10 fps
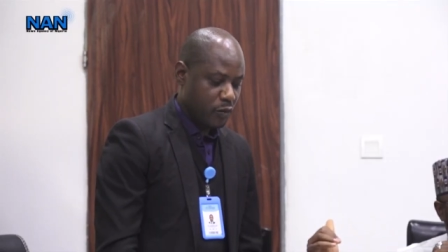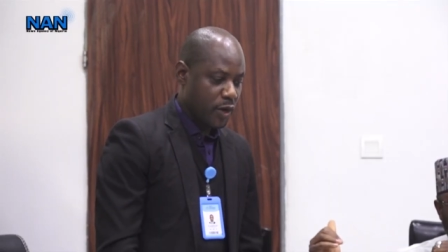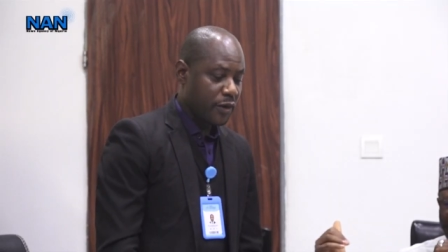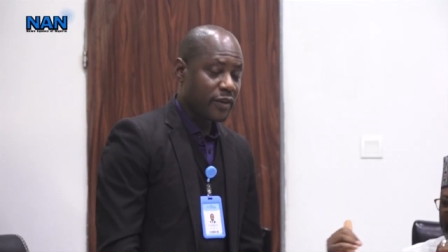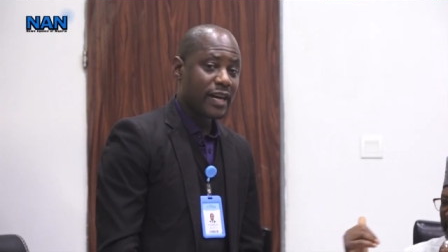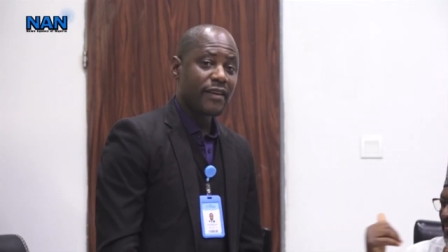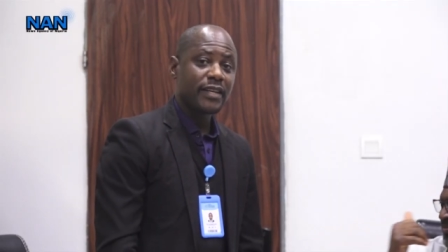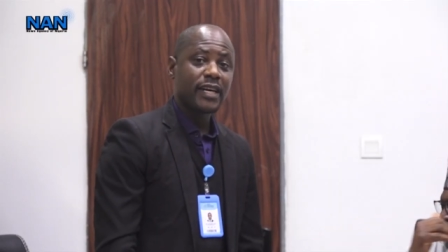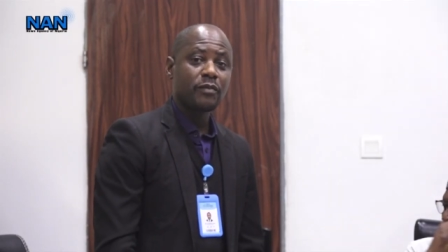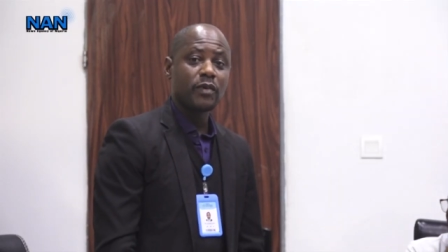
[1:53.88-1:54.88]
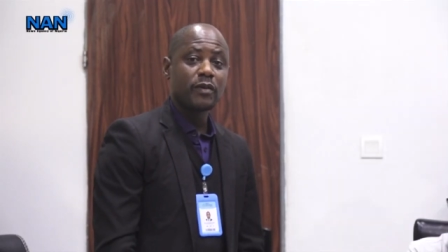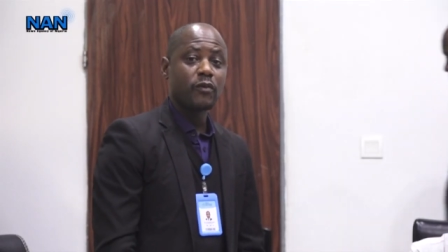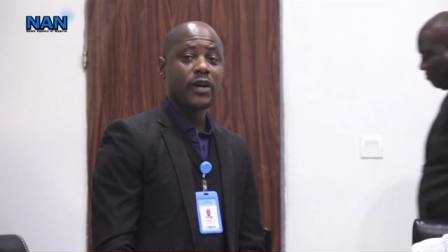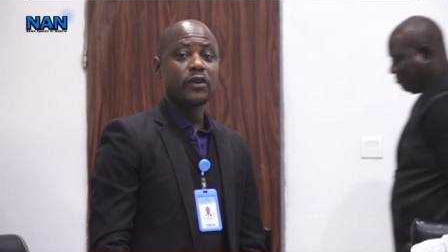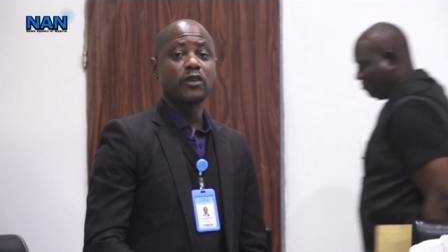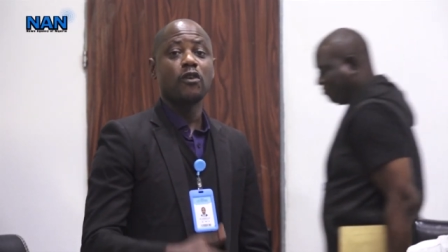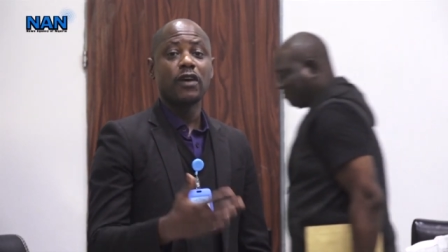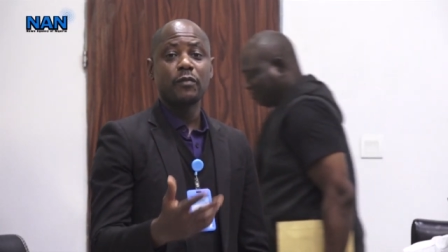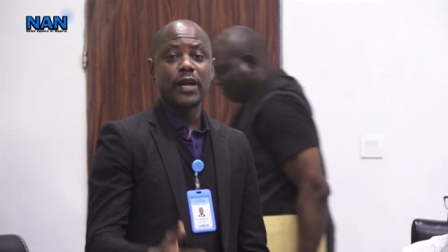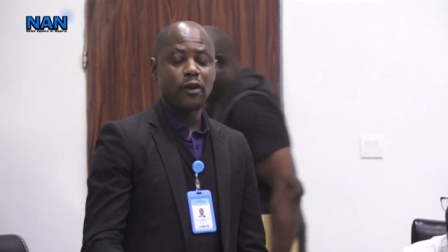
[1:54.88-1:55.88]
were not carried out, were not
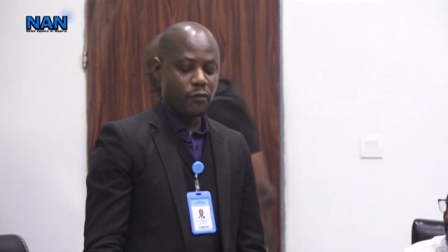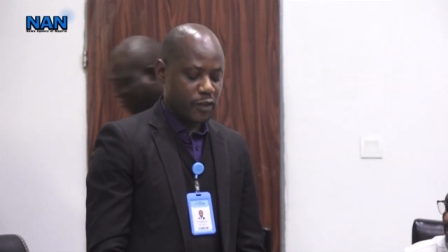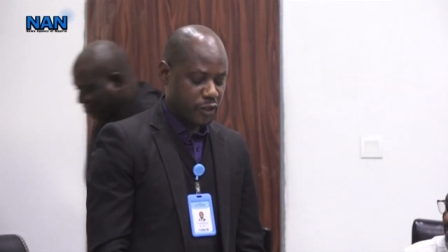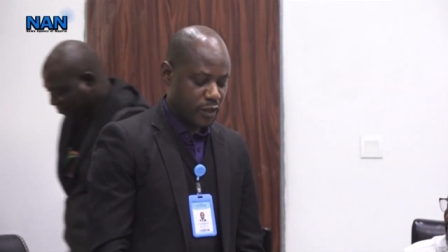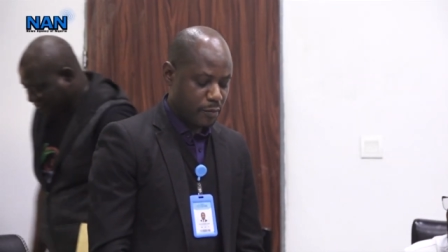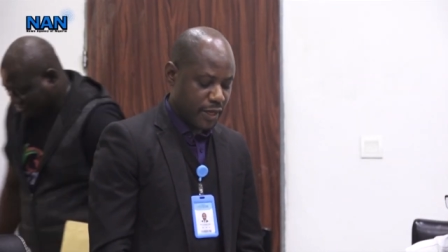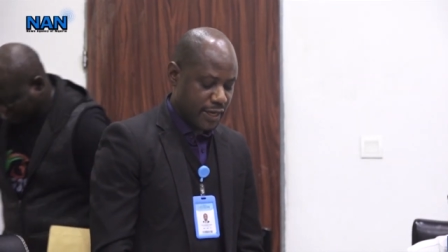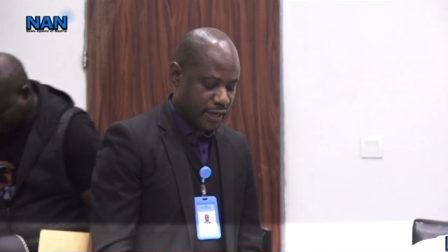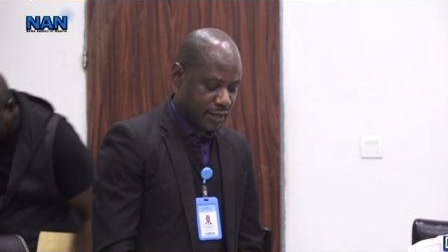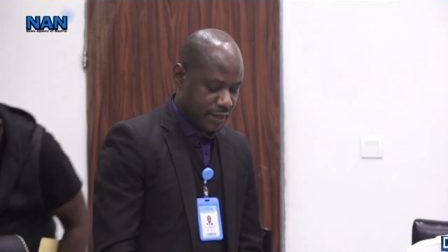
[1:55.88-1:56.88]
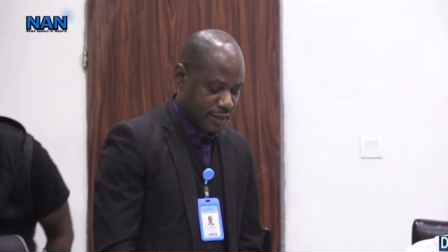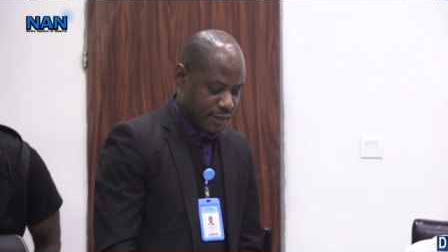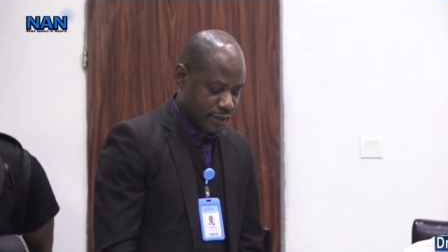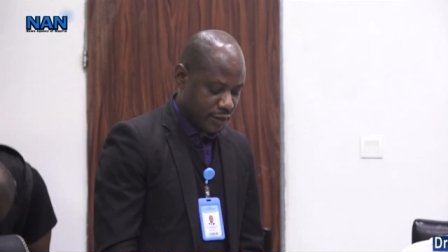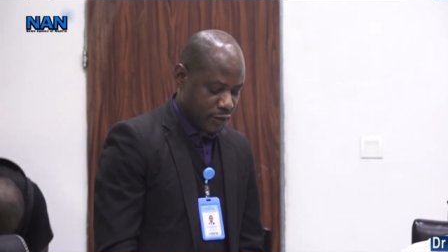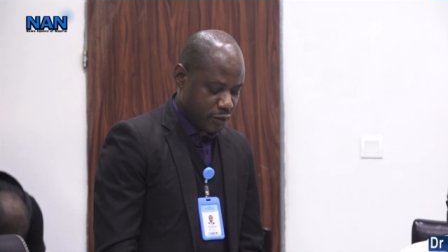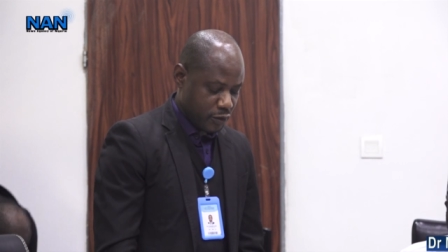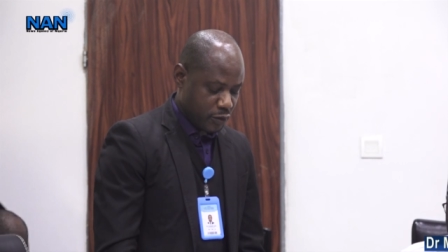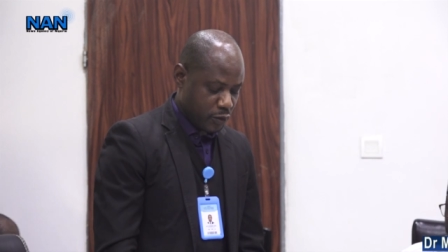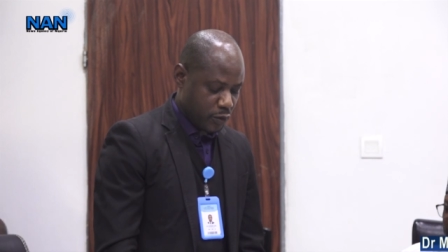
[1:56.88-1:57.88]
covered by conventional media.
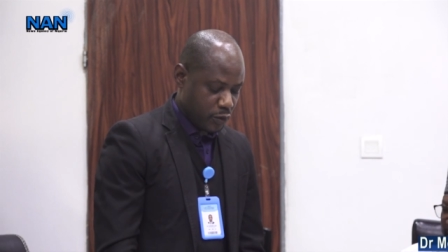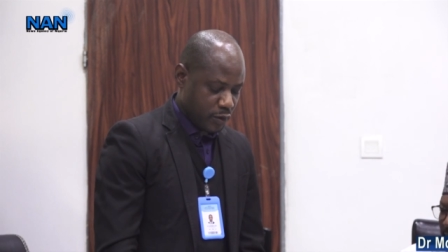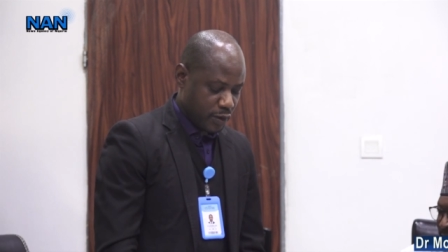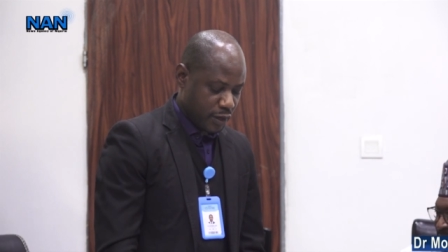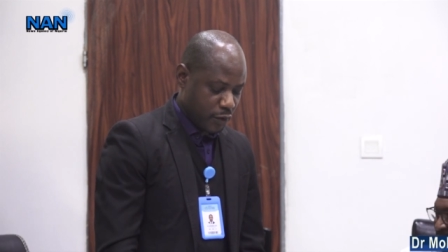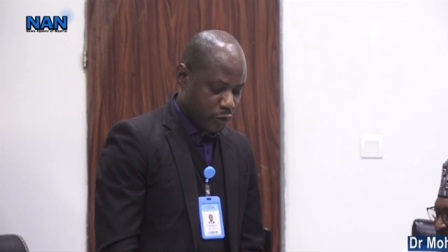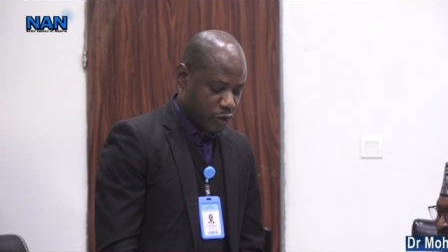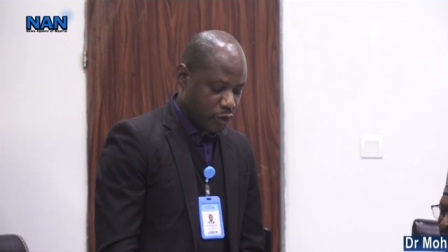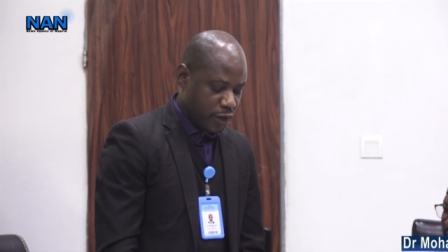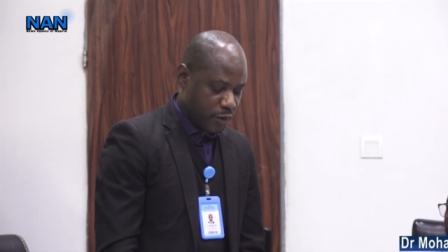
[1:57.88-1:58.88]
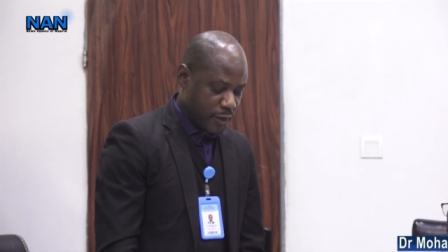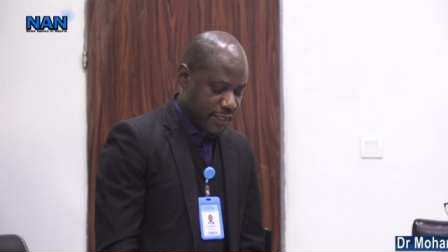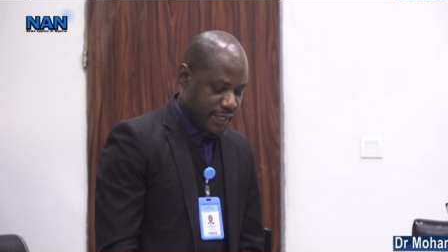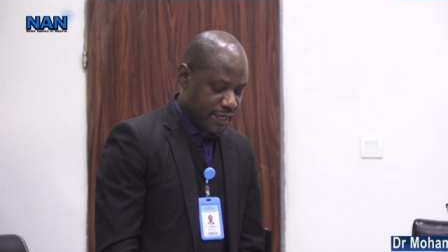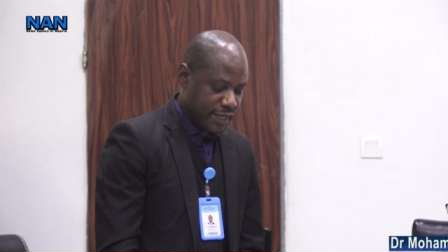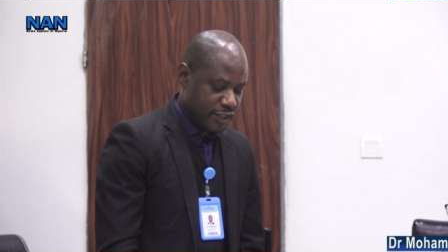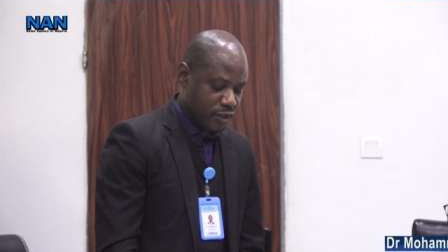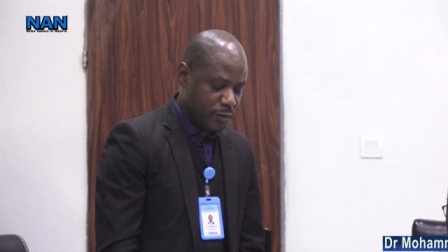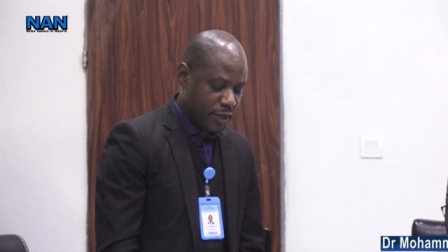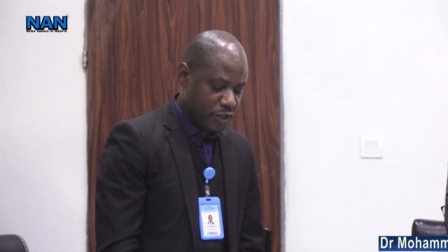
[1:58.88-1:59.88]
So he was duly nominated and his
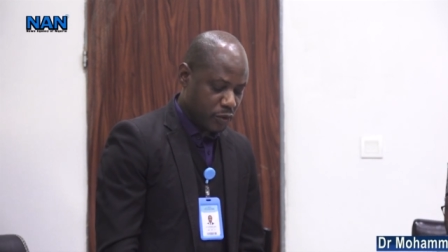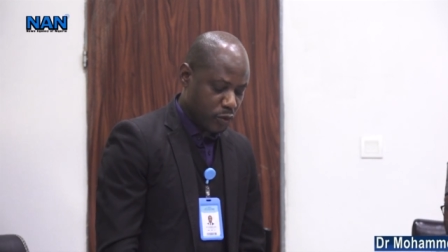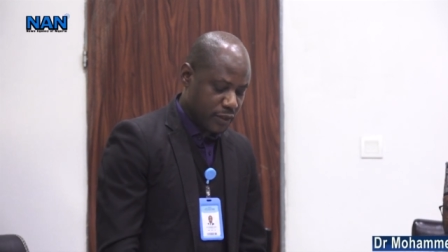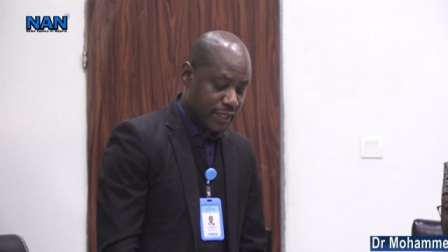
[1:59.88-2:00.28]
nomination was